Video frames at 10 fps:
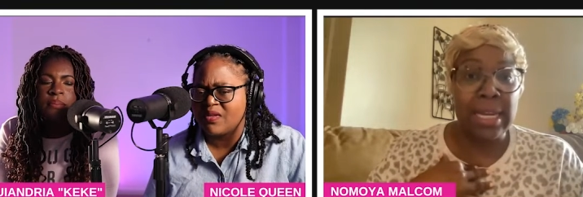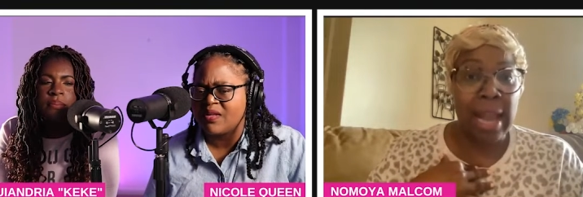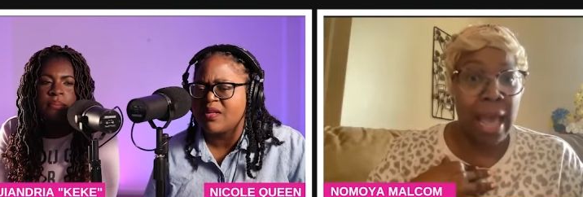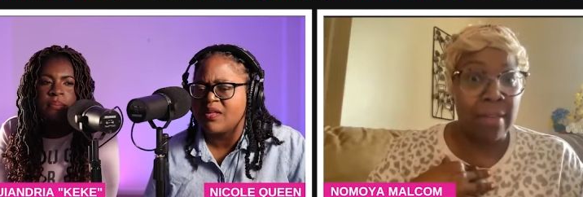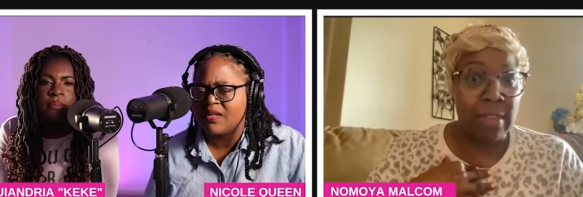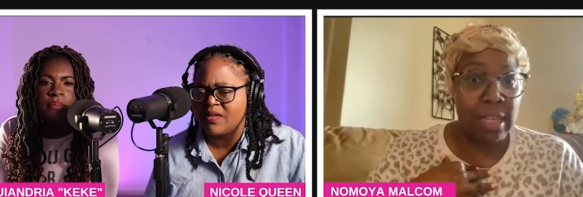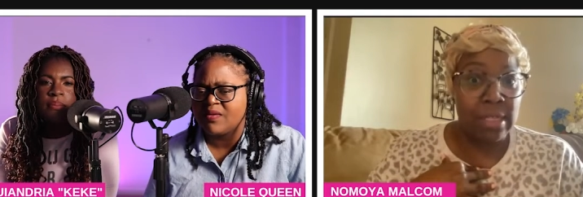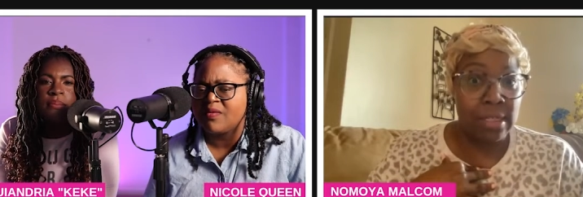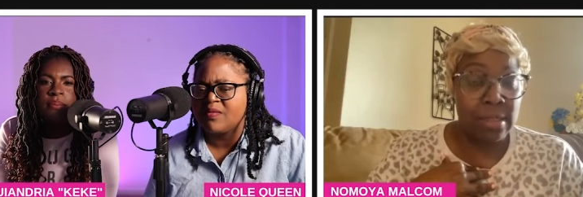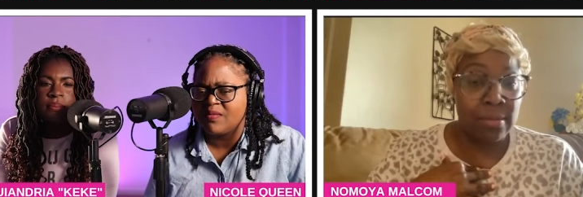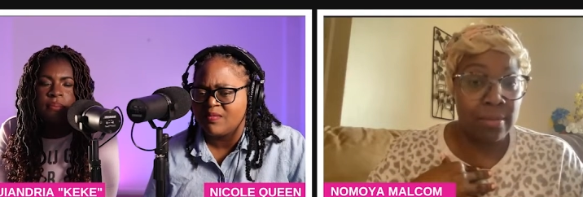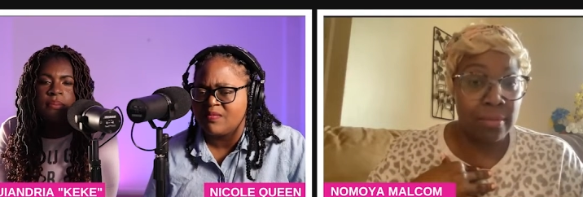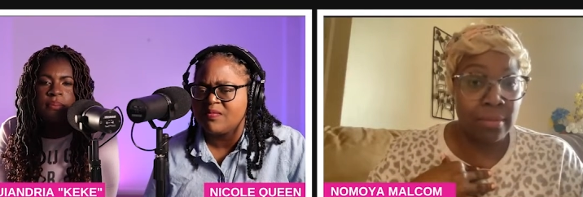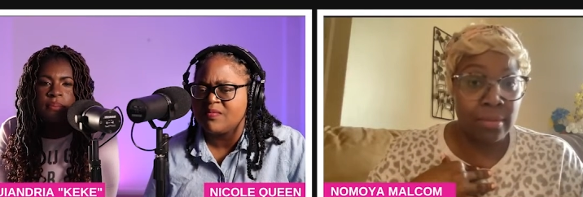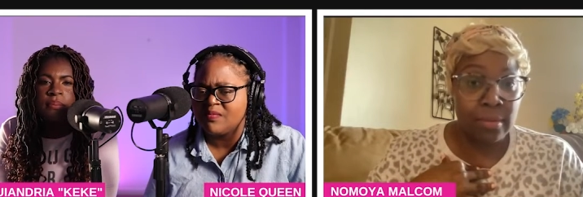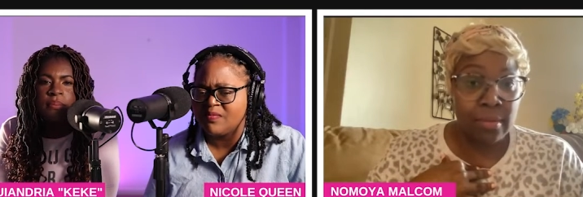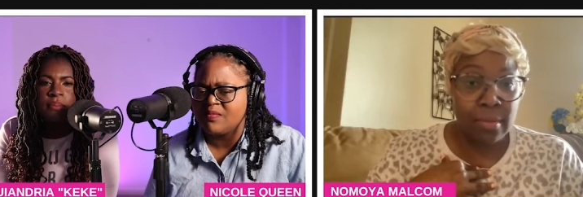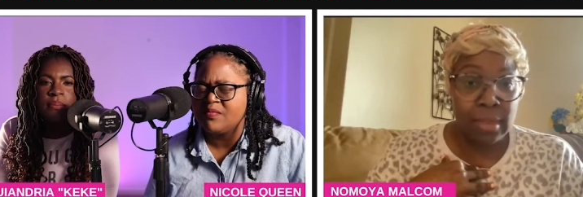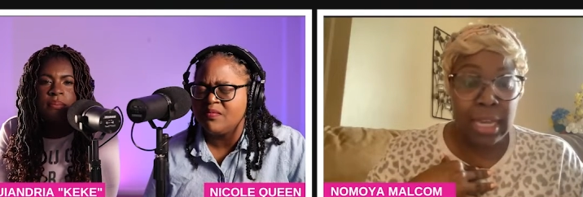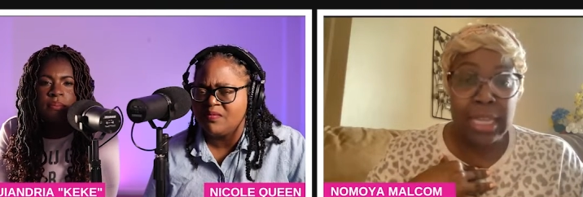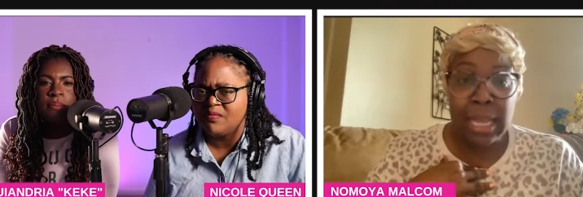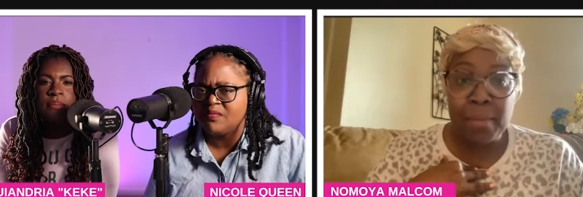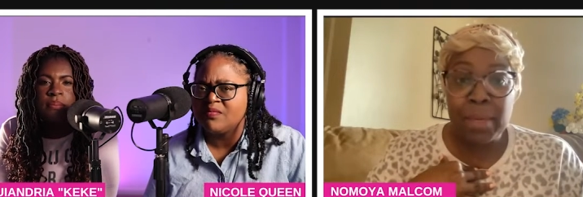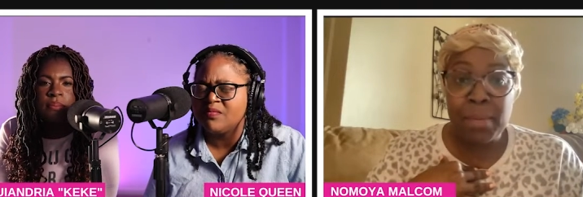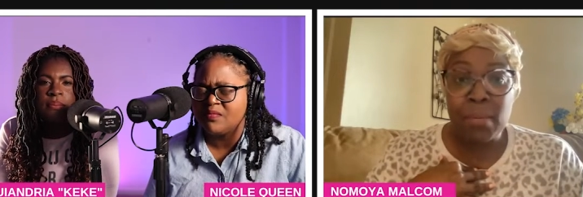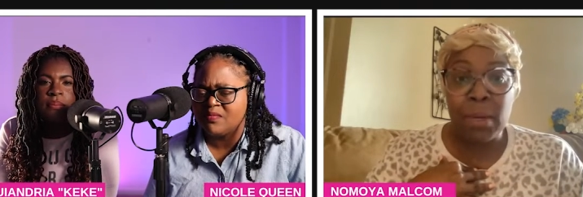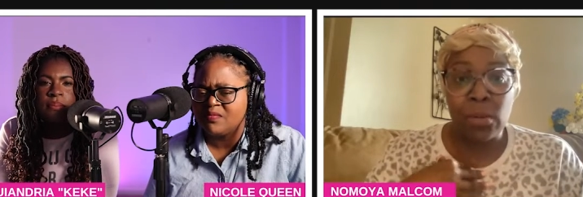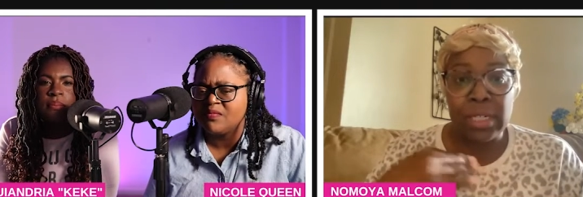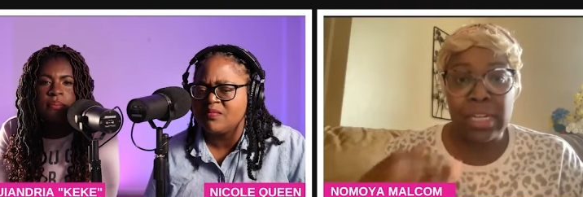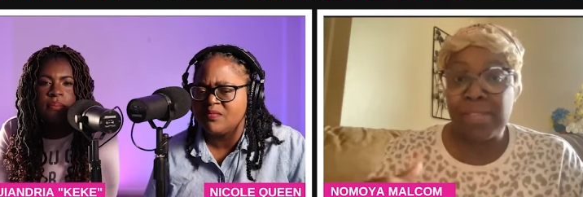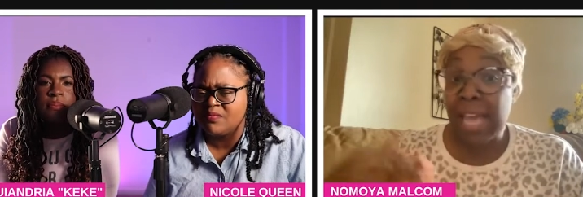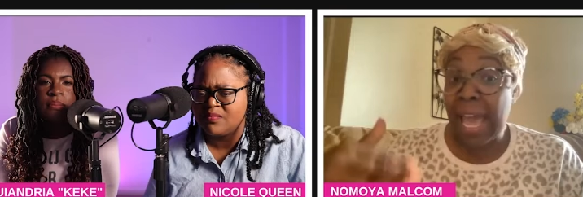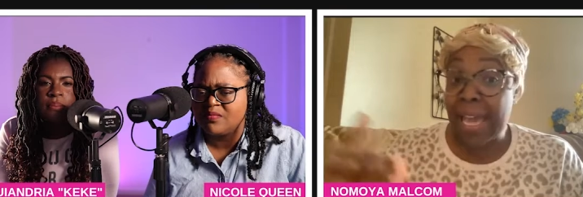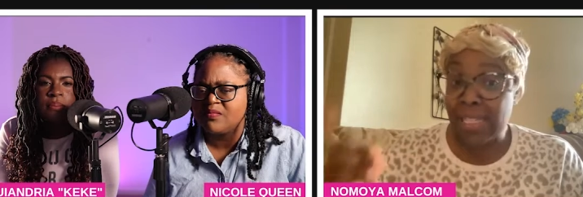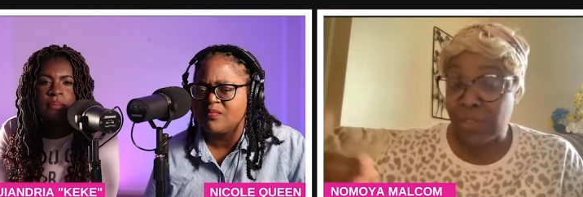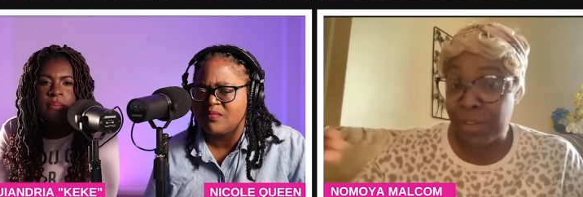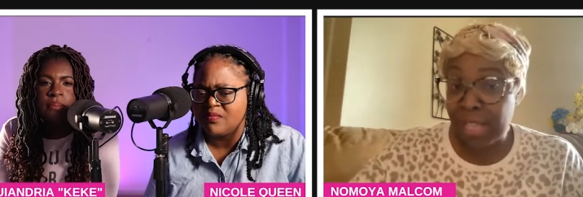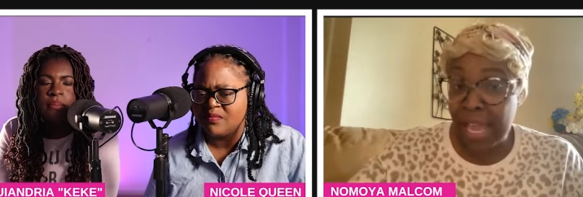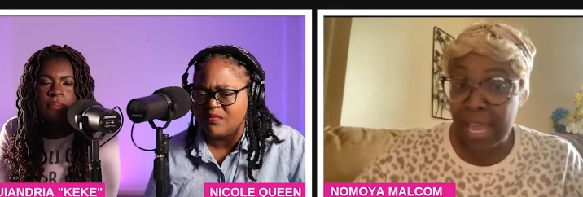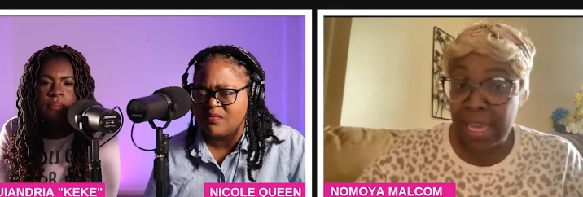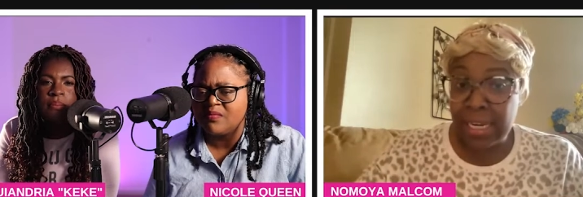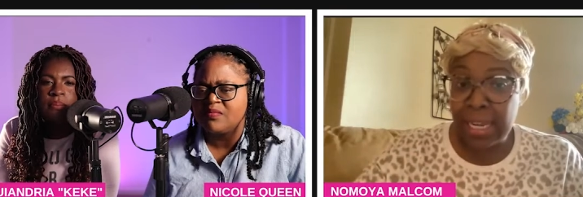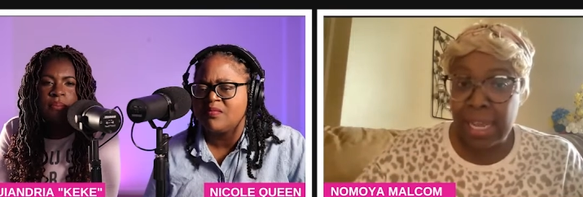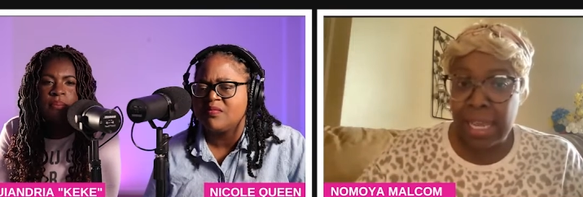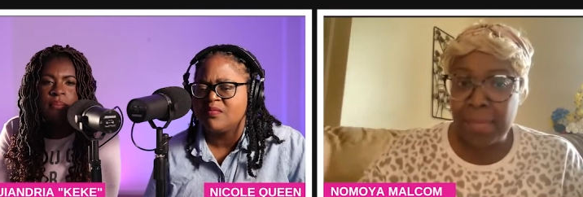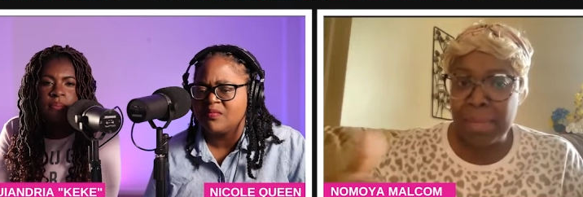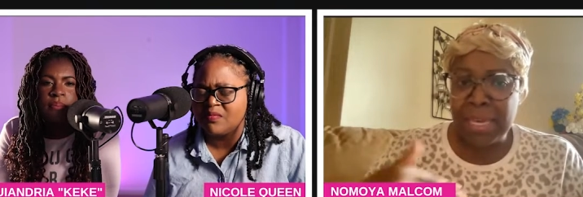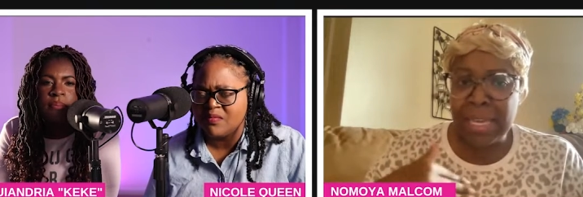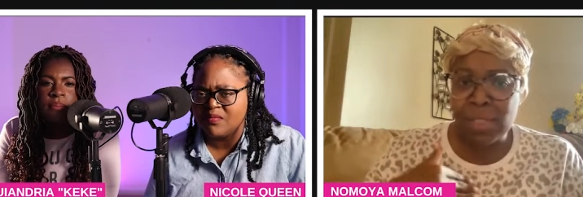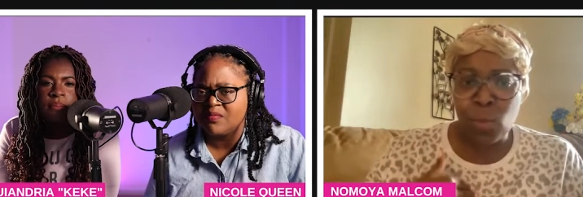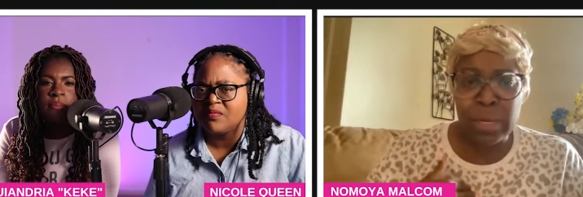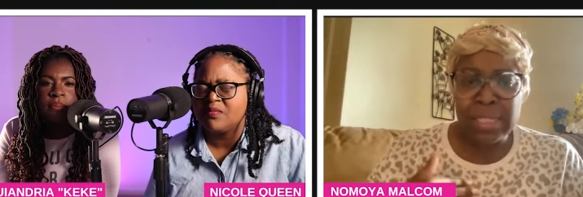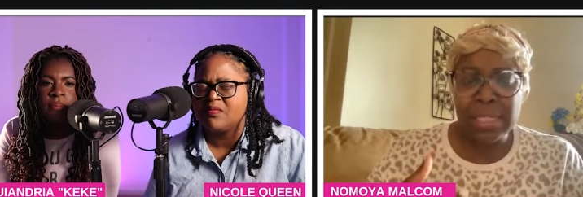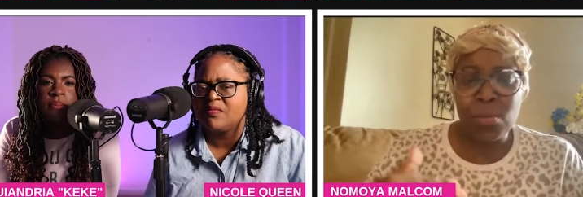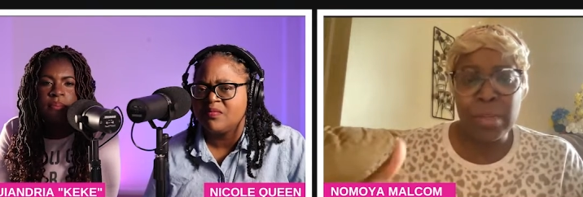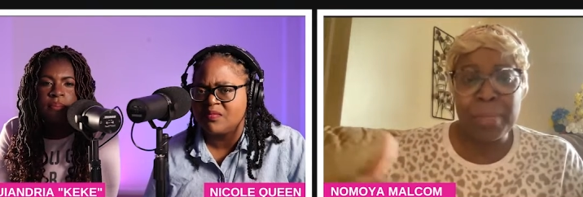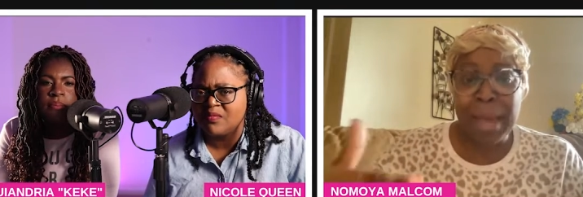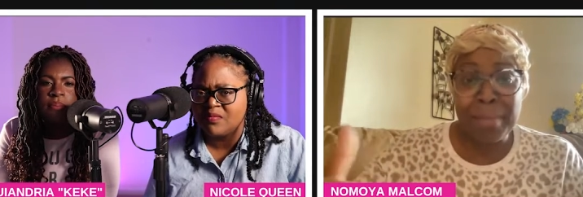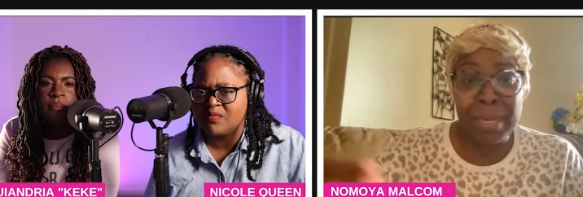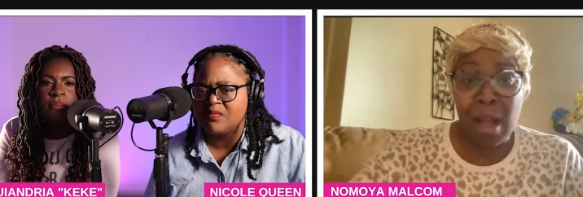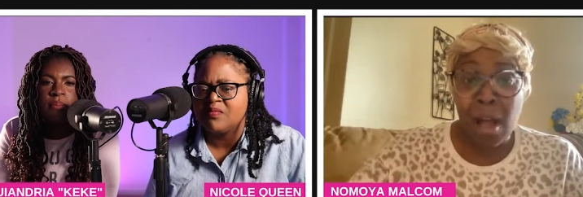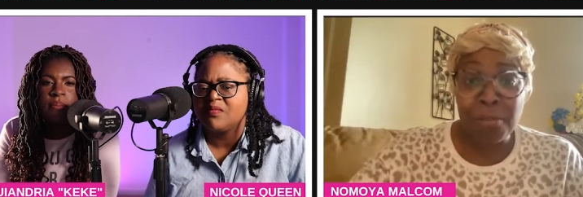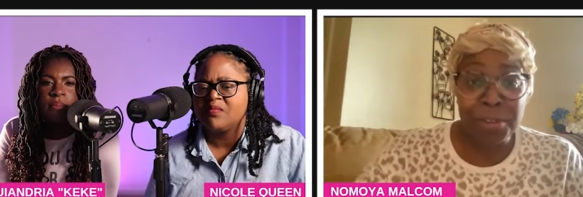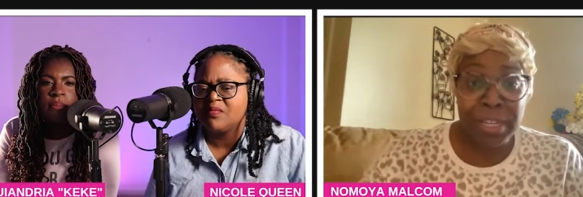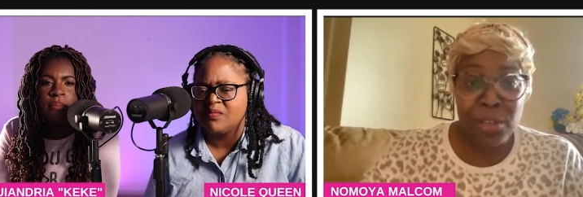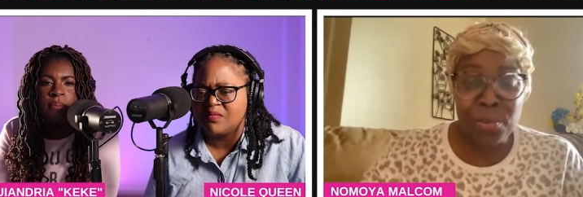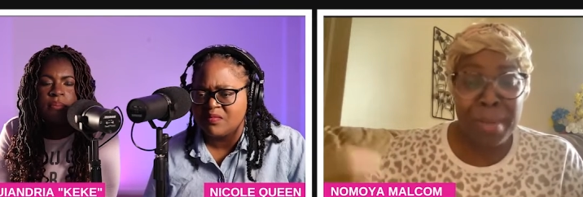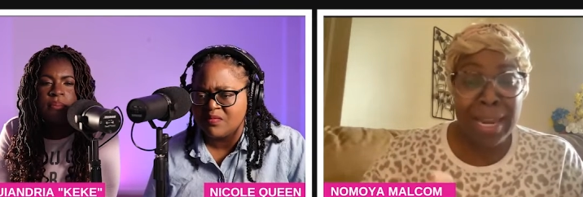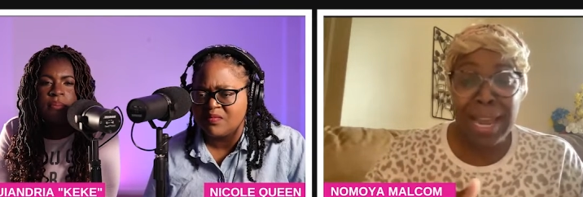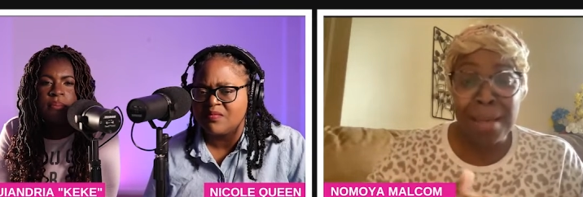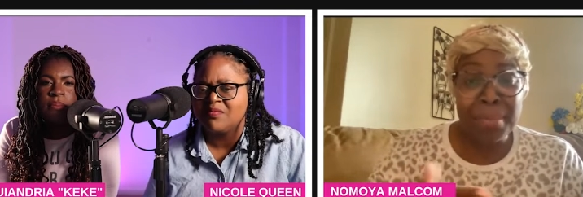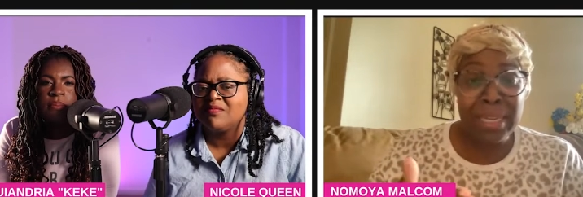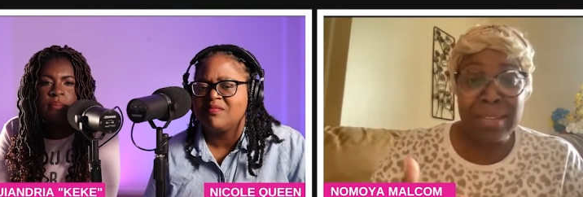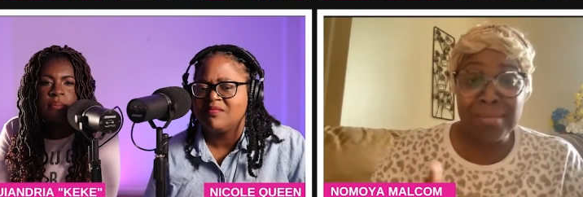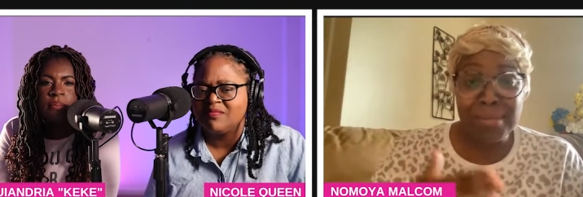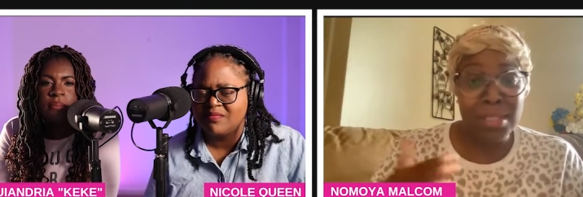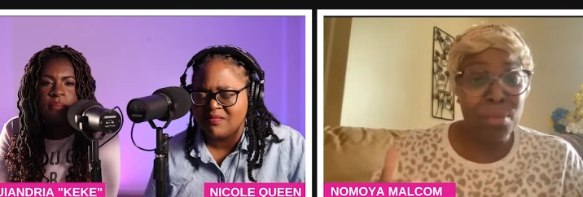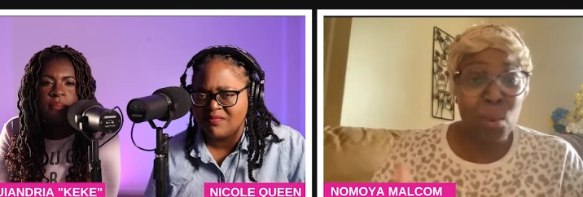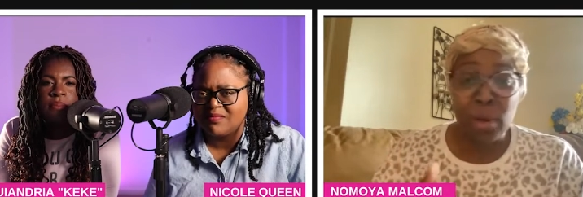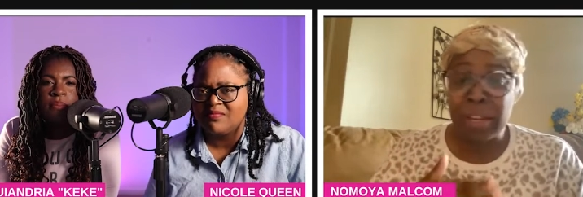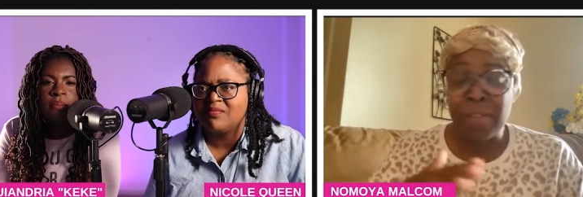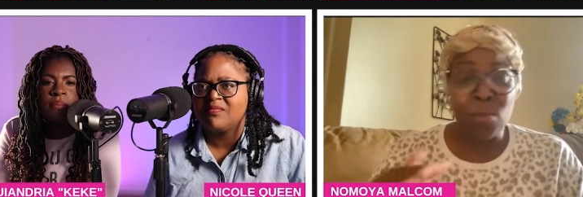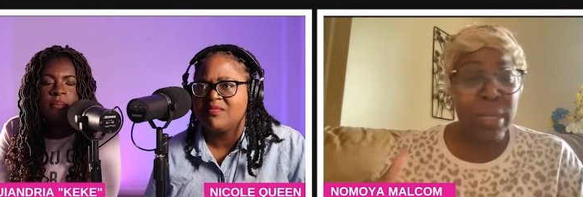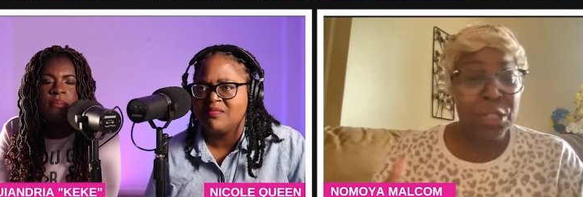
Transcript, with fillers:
Speaker 1: need out of this mm-hmm. and let me be bold enough to ask for that because what someone might be offering you may not be supportive in